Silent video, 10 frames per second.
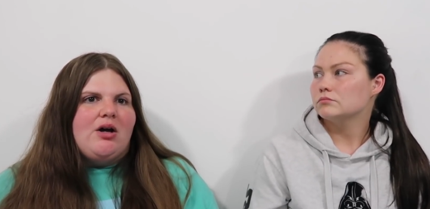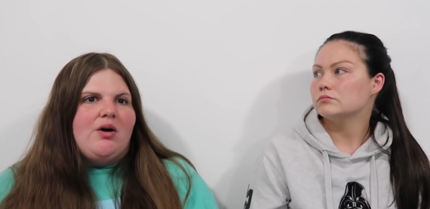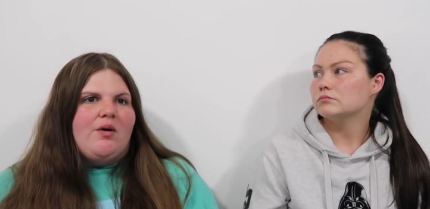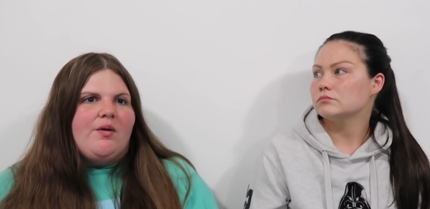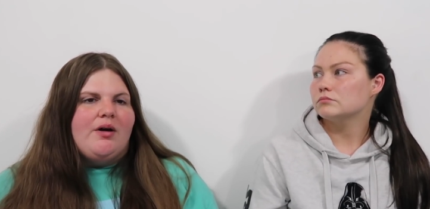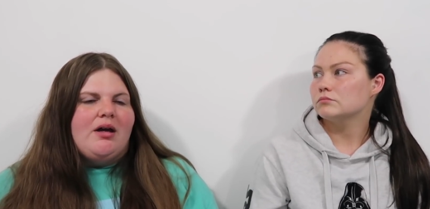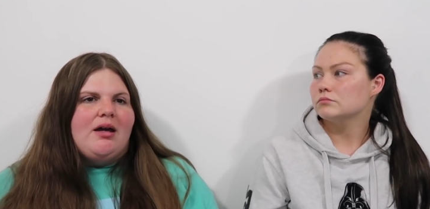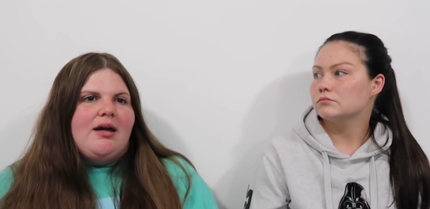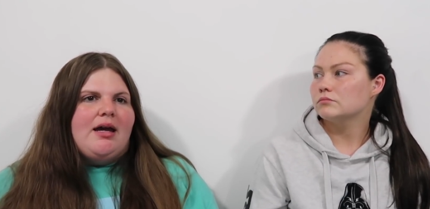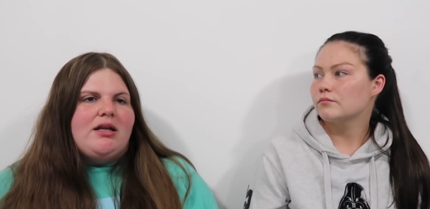Speaker 1: mm
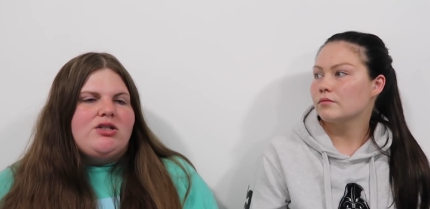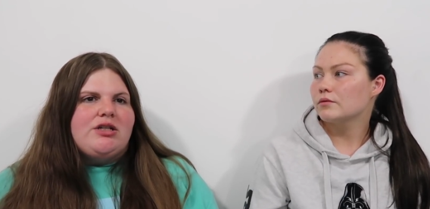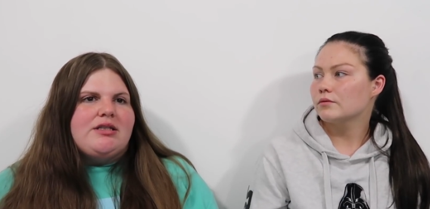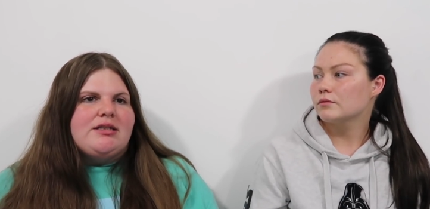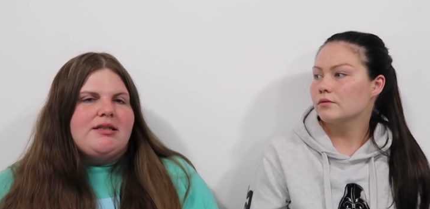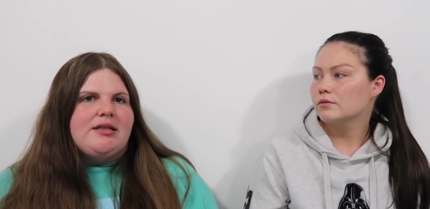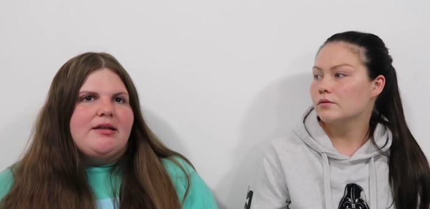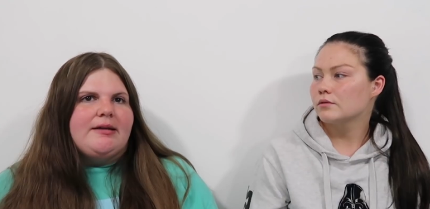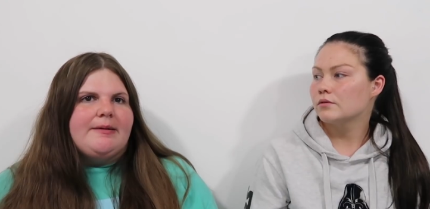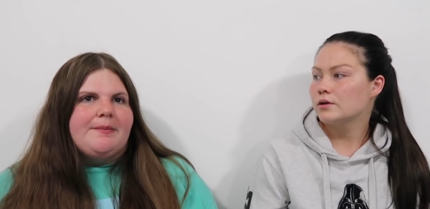-hmm. it's just,
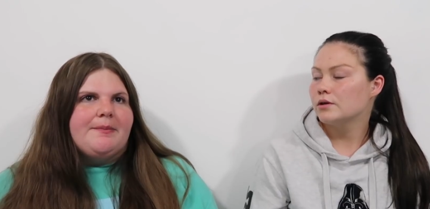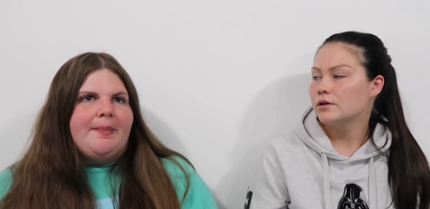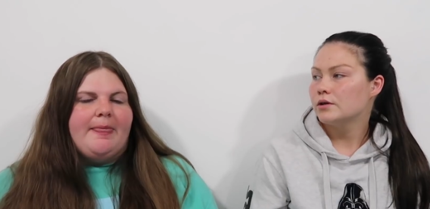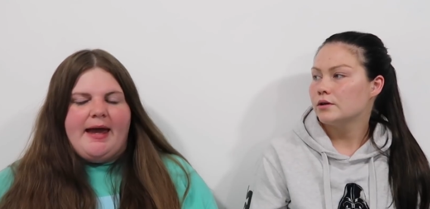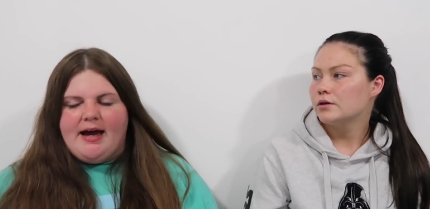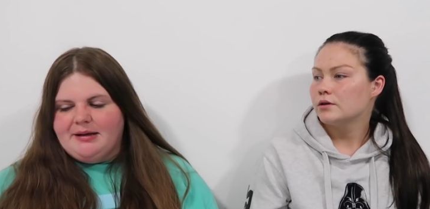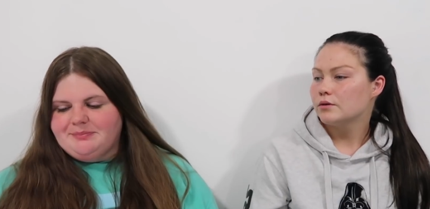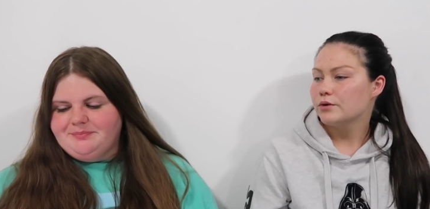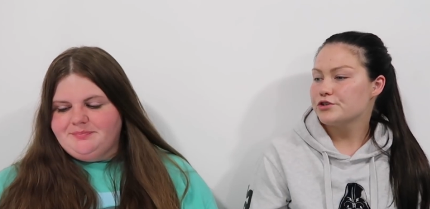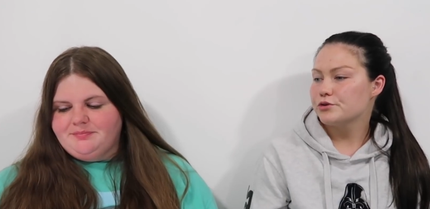yeah.
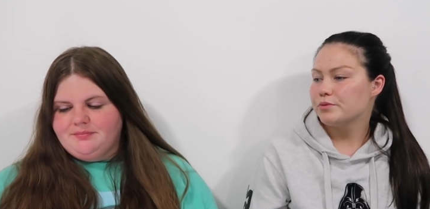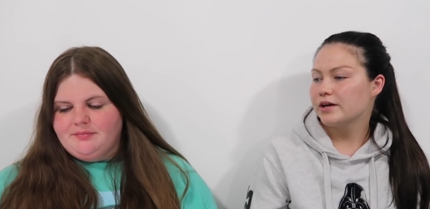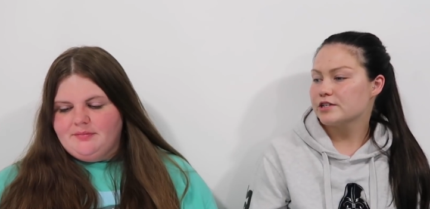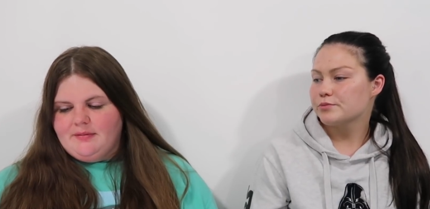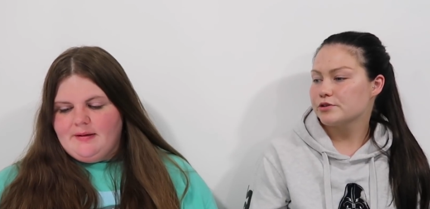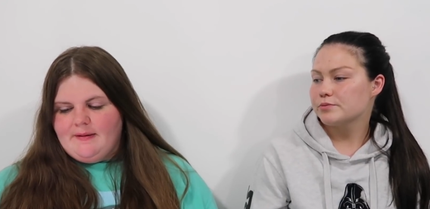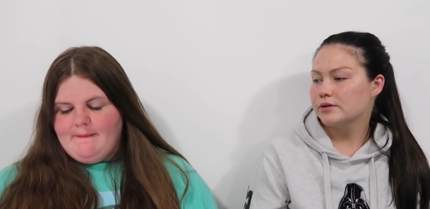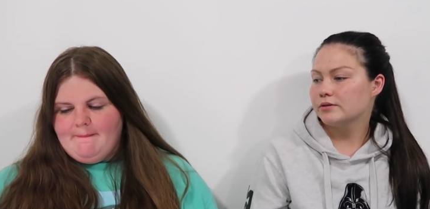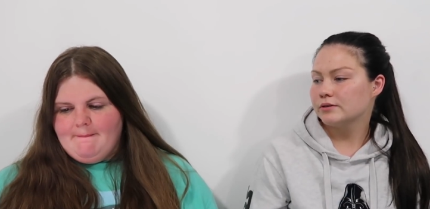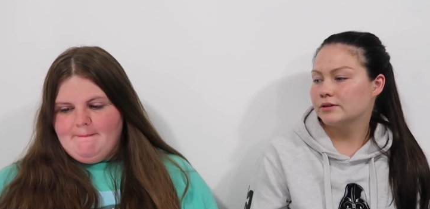We should be experts,
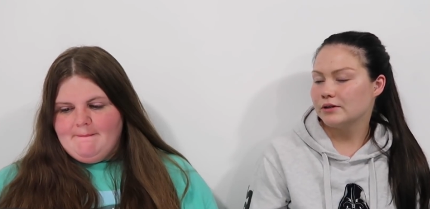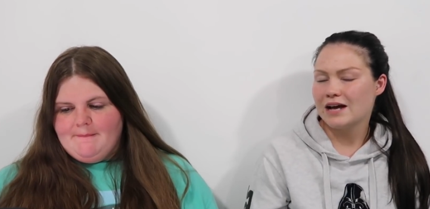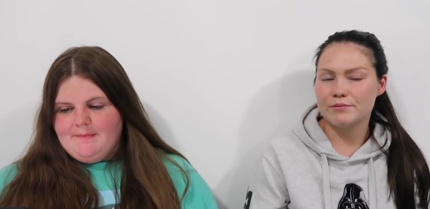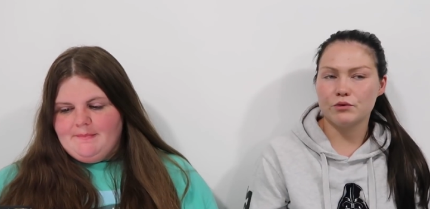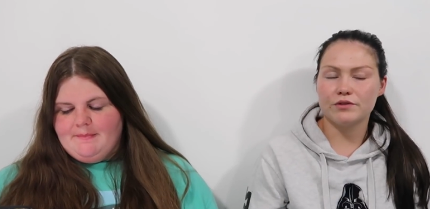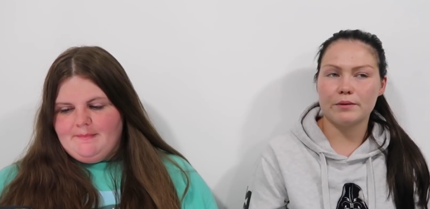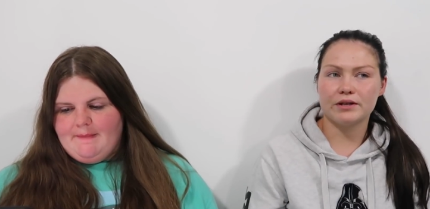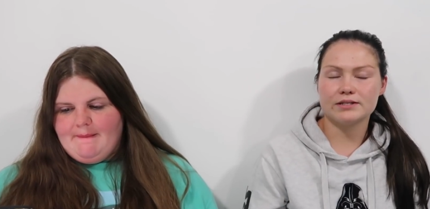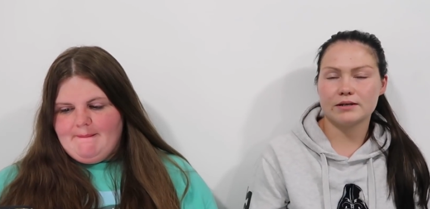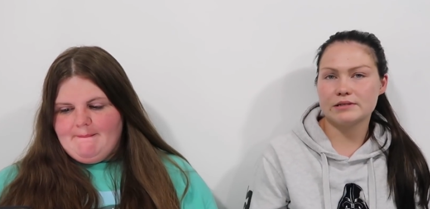but um, I haven't moved that
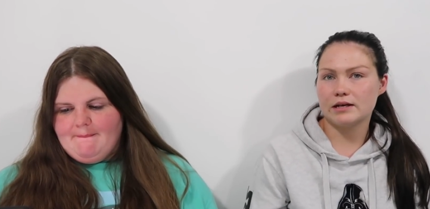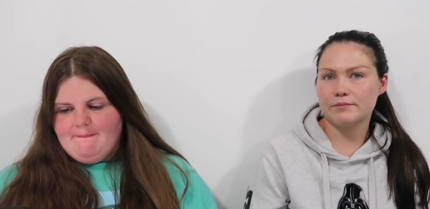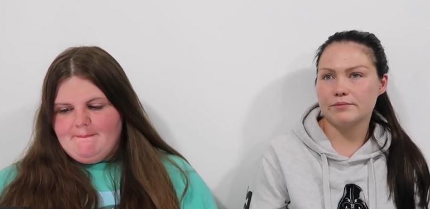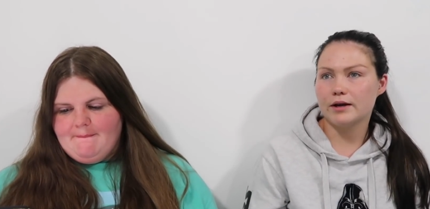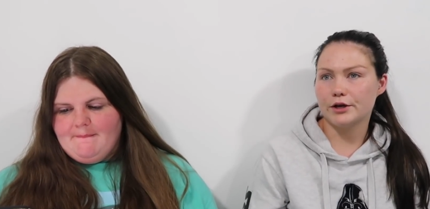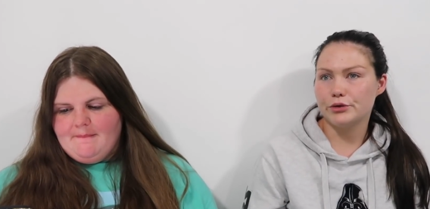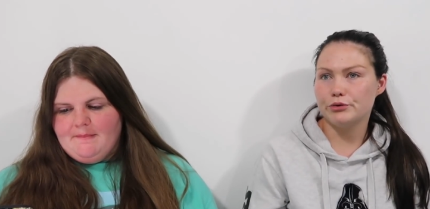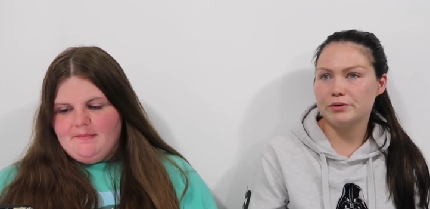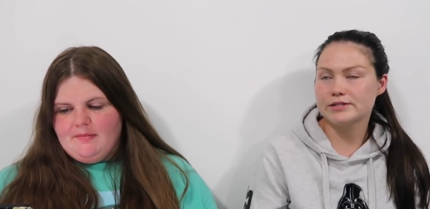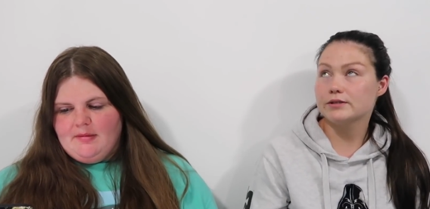many times. I'm kind of
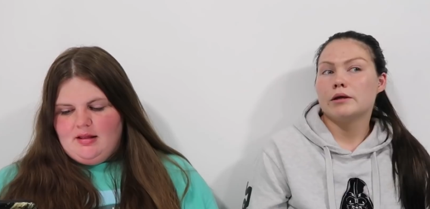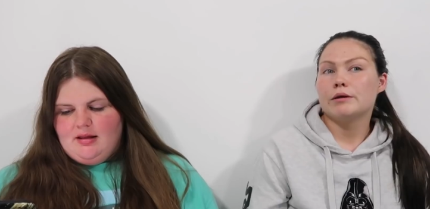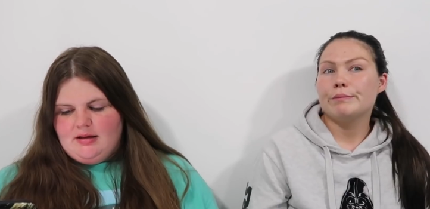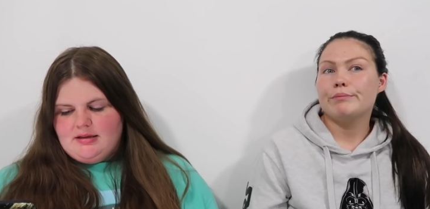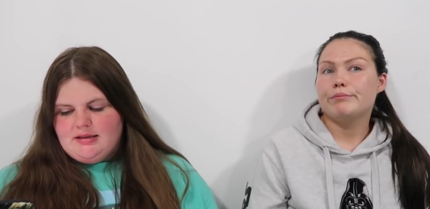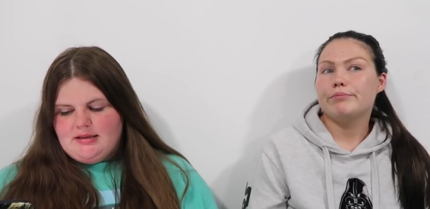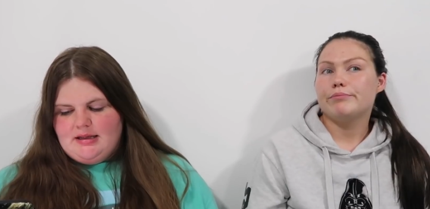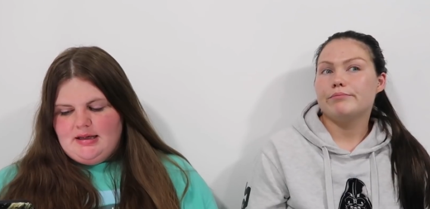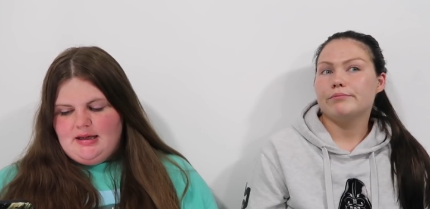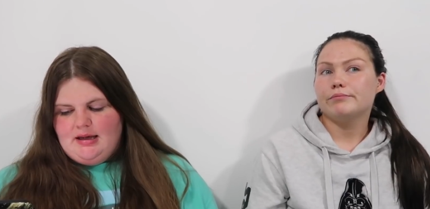newbie, so. Let's
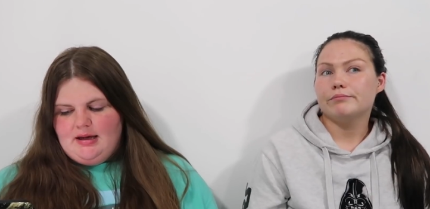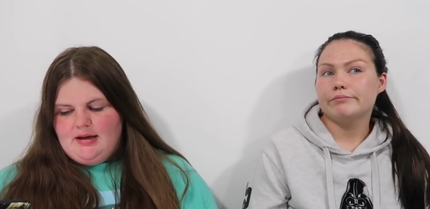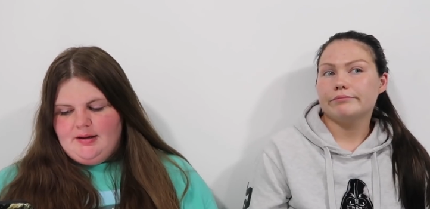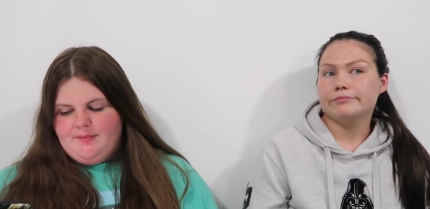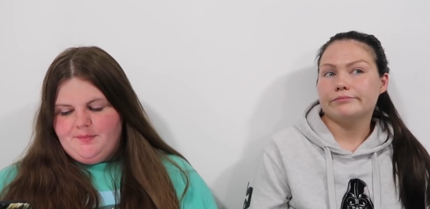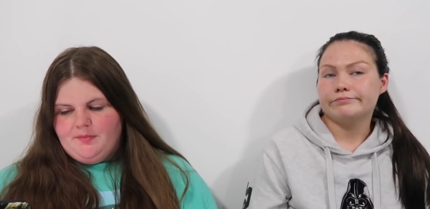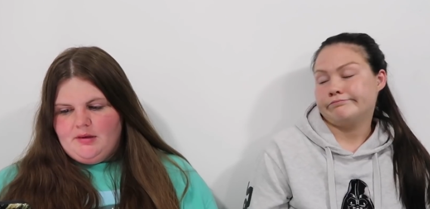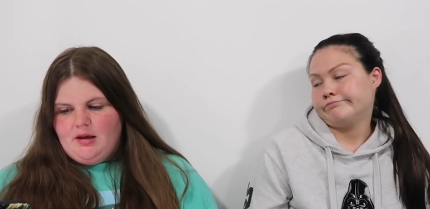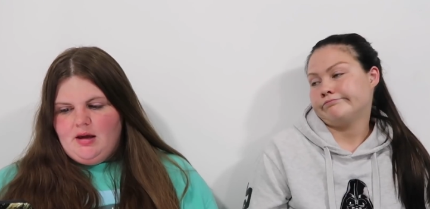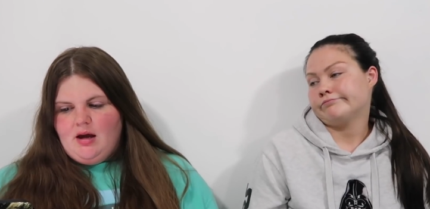see.
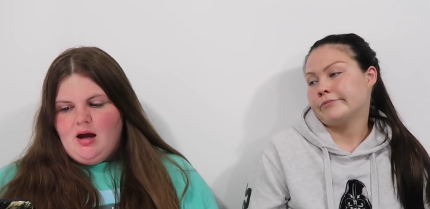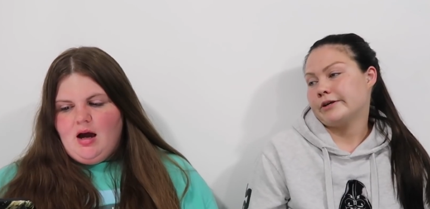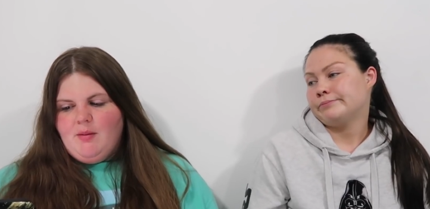Yeah.